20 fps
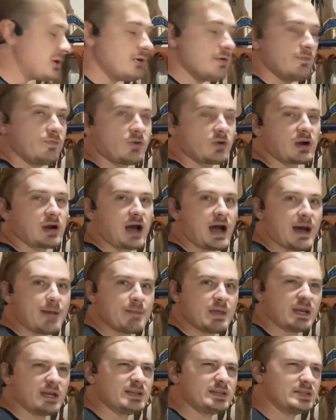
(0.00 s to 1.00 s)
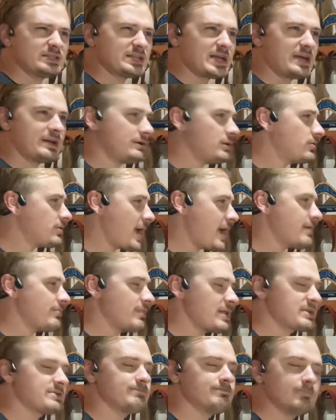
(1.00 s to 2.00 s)
to him for a hot minute and decided, okay,
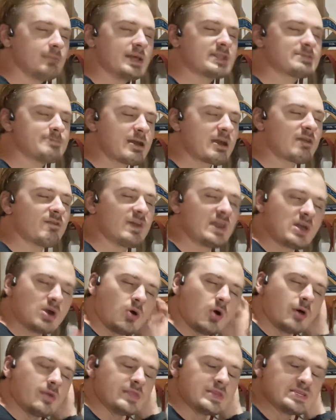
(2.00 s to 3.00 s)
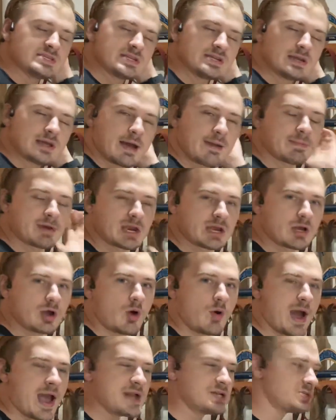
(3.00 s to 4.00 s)
let's make a video on this. And I'm going to
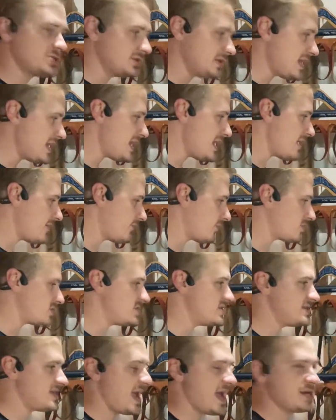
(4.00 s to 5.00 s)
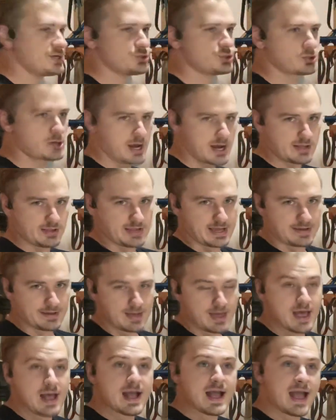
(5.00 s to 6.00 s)
go edge leading versus edge trailing.
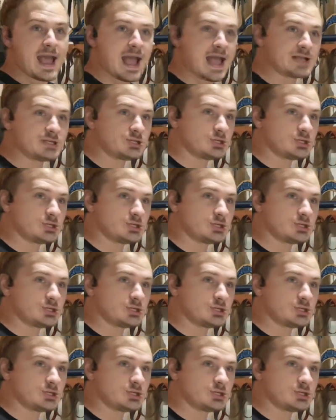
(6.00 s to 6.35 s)
Edge